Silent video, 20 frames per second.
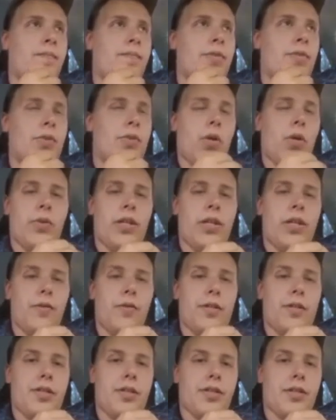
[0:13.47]
Newtonian
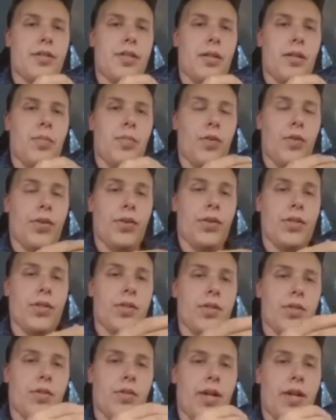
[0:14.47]
physics can perfectly
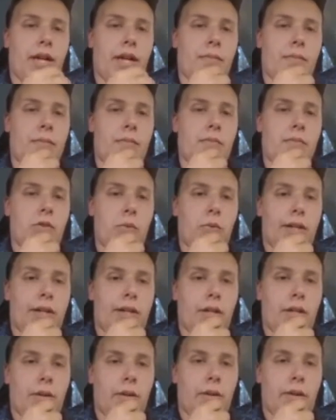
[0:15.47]
describe
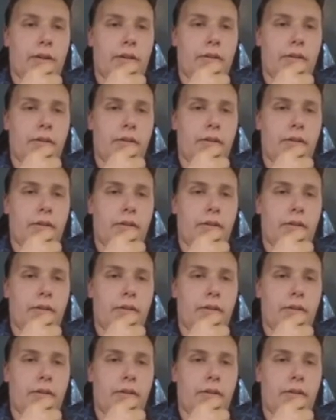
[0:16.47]
direct current,